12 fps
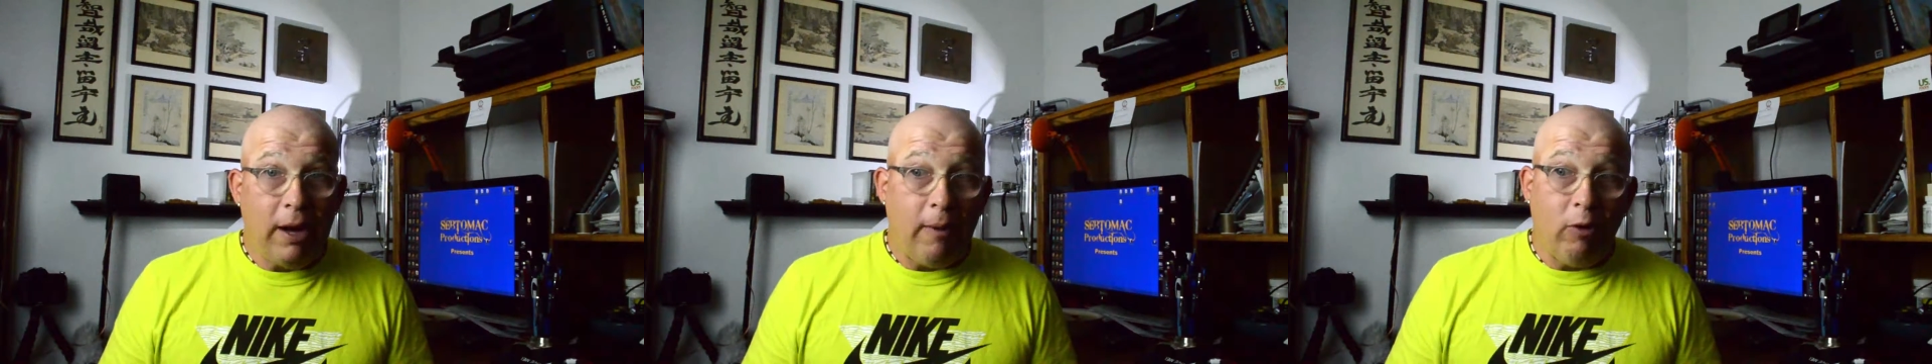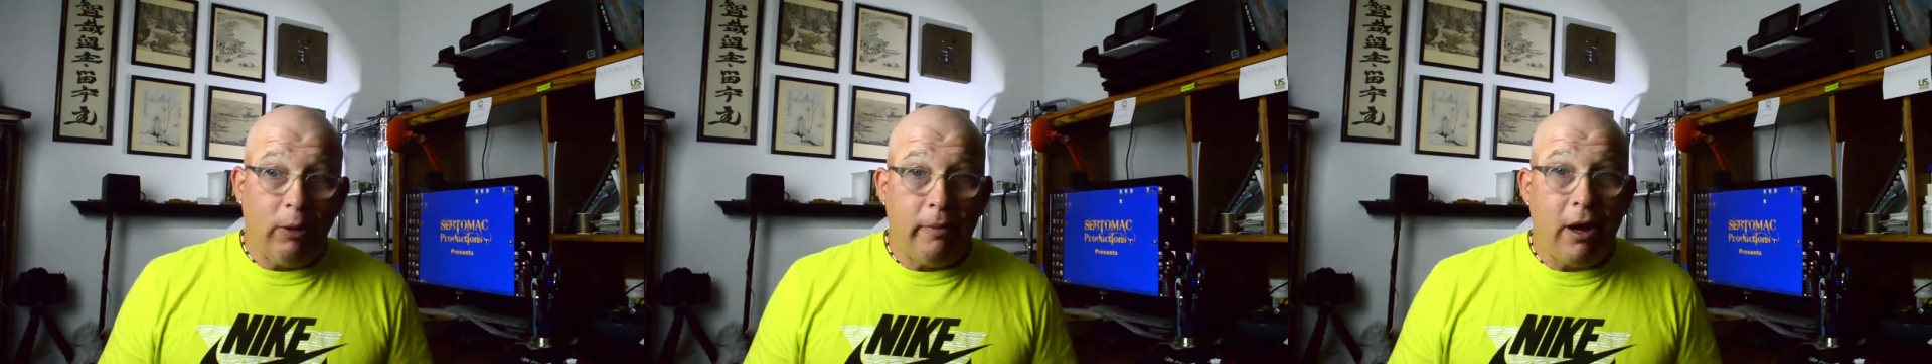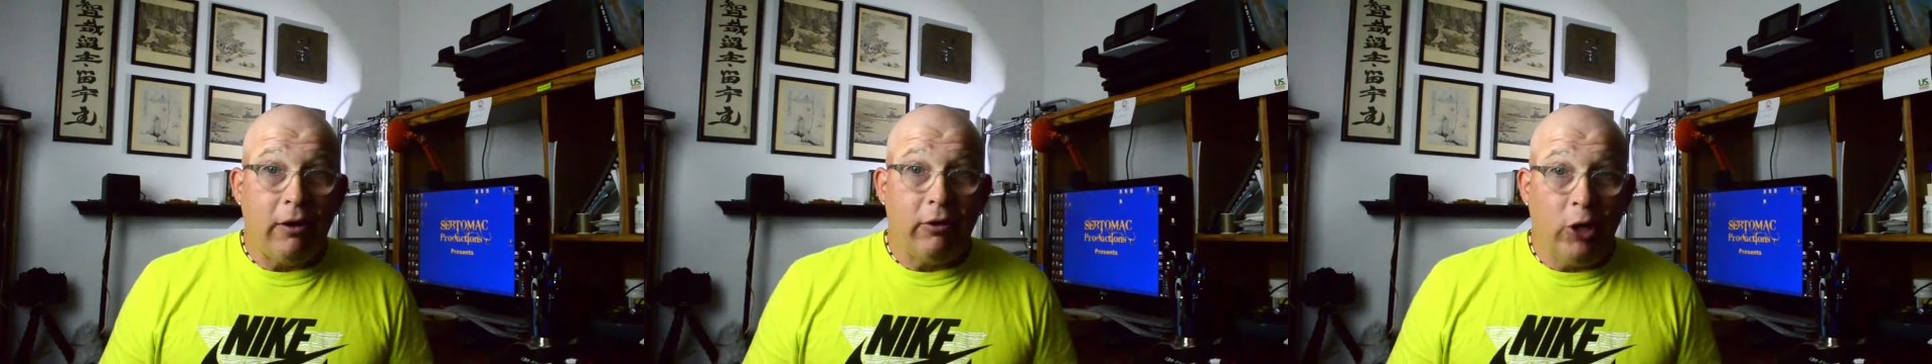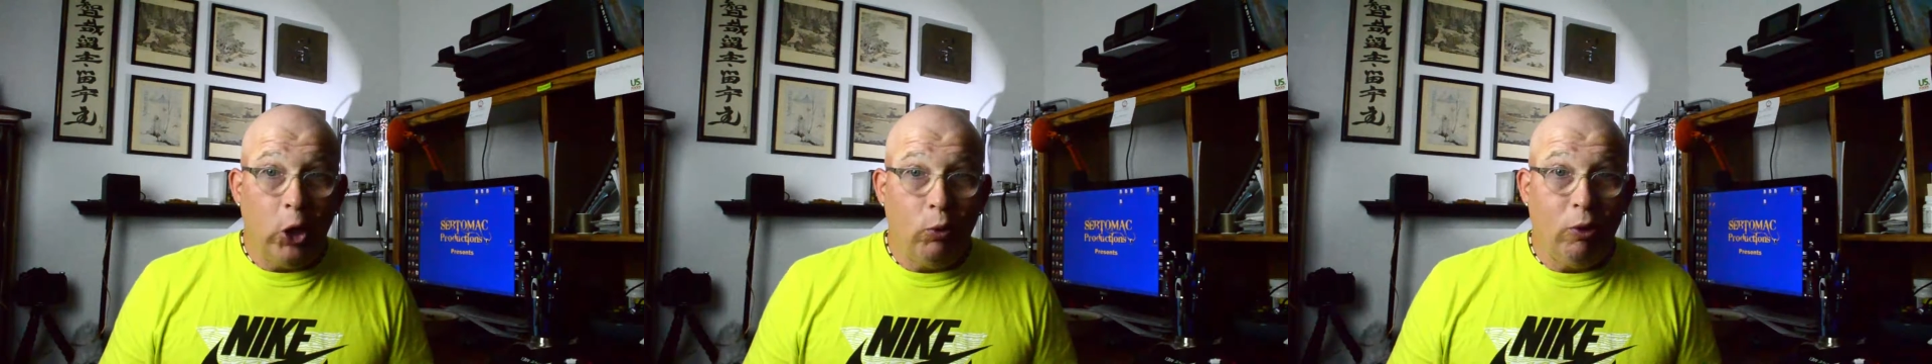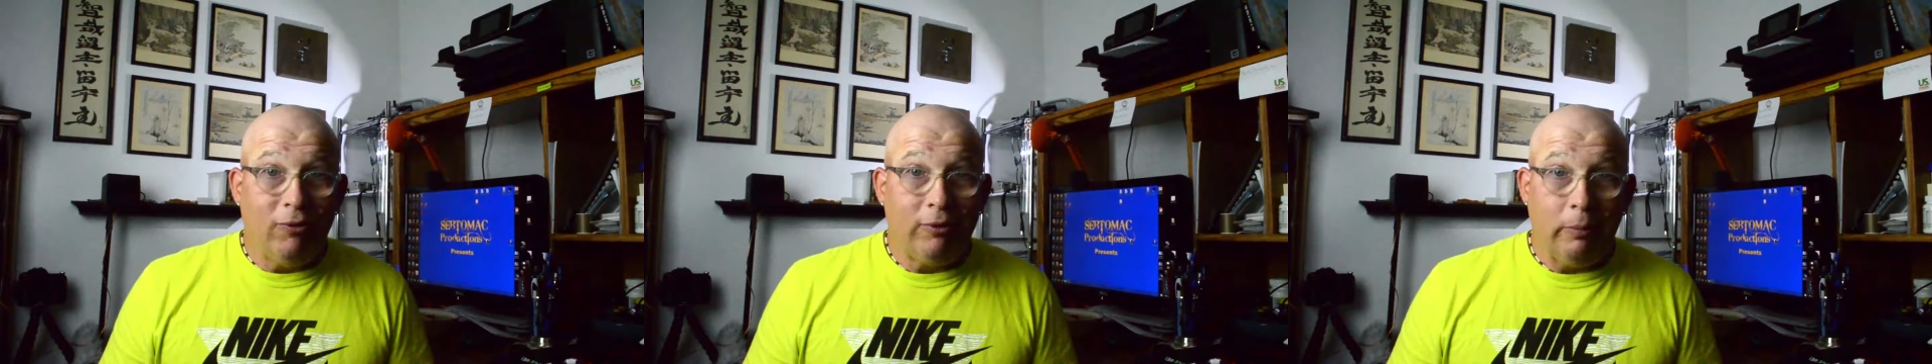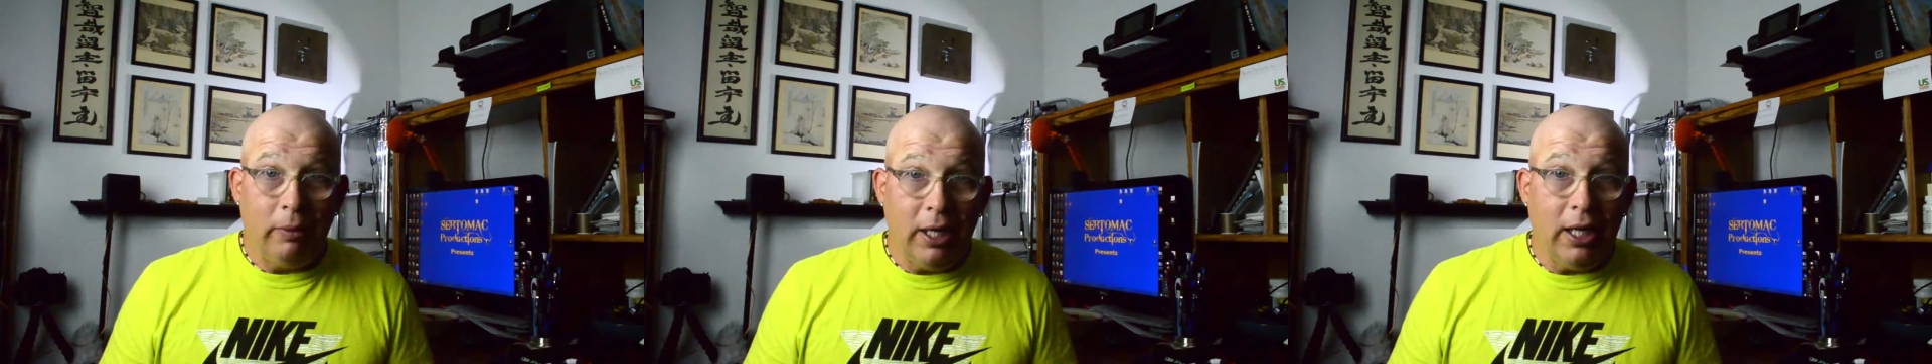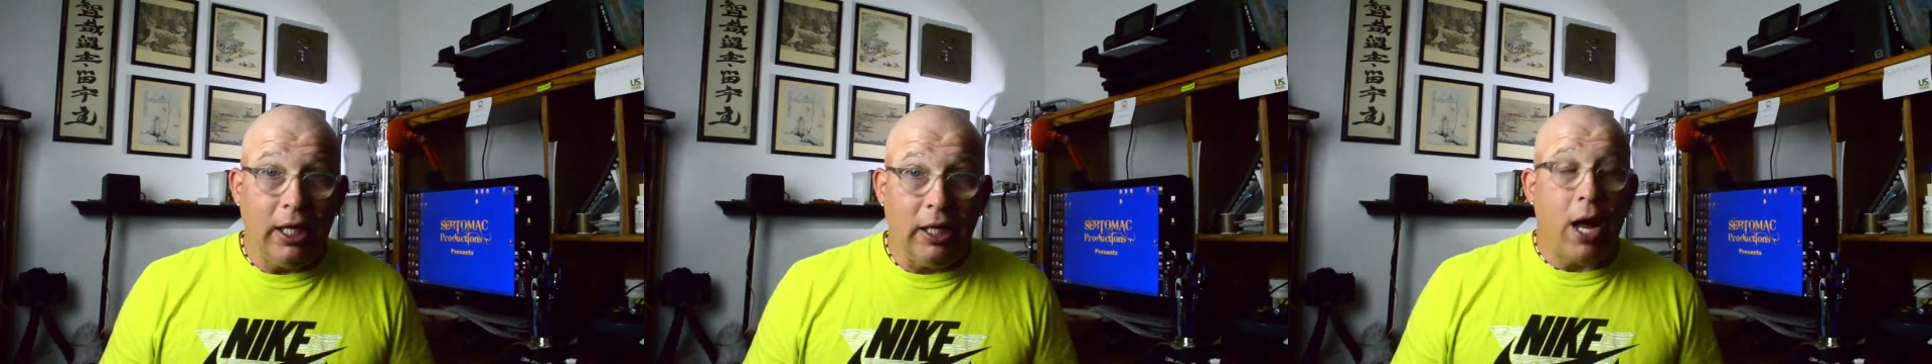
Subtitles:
I would have bought the new one from the beginning.